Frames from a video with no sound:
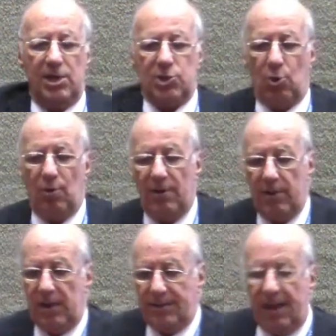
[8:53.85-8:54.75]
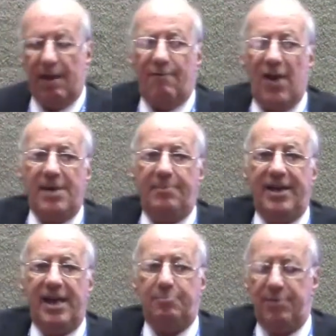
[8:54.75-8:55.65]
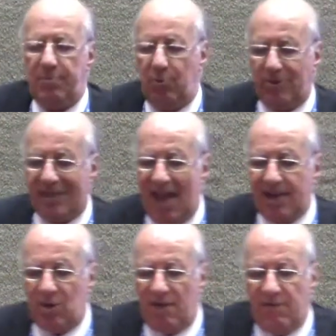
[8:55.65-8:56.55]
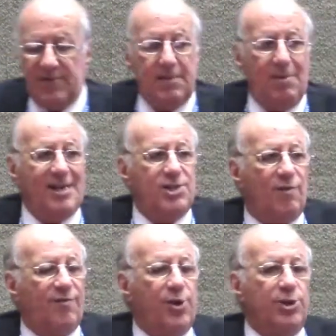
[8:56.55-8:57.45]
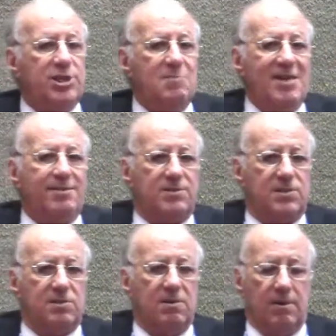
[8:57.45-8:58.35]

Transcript: So the fire brigade people would like to have a visibility of 30 meters.